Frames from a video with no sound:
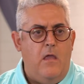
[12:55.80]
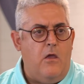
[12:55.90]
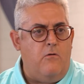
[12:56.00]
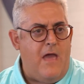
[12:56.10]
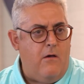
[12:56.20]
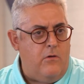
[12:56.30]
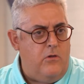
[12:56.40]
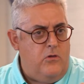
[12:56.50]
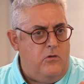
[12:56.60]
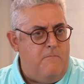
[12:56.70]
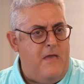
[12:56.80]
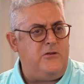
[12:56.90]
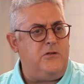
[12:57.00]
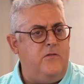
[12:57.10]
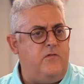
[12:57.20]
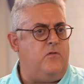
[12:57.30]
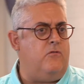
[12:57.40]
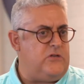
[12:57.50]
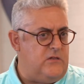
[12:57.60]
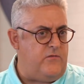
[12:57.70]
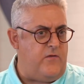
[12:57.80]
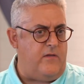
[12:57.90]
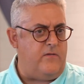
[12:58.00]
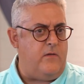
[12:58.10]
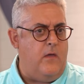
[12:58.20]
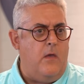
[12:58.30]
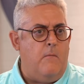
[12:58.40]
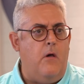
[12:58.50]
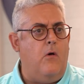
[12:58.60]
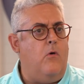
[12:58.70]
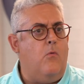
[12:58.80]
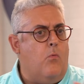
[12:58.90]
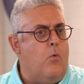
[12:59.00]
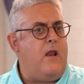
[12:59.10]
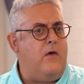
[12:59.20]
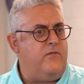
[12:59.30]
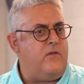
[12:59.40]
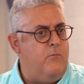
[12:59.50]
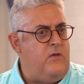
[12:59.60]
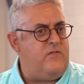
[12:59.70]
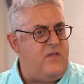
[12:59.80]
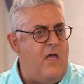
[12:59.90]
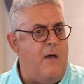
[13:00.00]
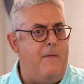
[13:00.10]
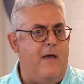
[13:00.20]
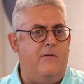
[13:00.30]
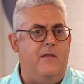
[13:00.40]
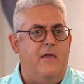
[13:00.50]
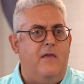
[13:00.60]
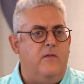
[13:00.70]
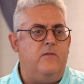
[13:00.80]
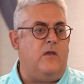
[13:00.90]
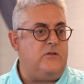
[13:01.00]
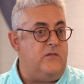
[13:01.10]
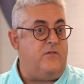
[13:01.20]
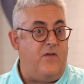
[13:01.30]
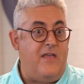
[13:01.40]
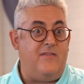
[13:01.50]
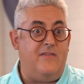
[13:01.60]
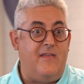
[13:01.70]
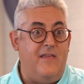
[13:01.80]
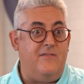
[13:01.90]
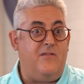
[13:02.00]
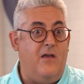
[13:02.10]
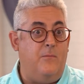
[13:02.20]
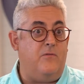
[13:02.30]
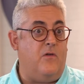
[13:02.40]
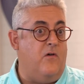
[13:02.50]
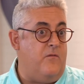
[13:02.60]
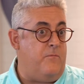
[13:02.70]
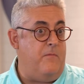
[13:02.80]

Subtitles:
Now, you mentioned the storage interface, but what else can we say about such interfaces in terms of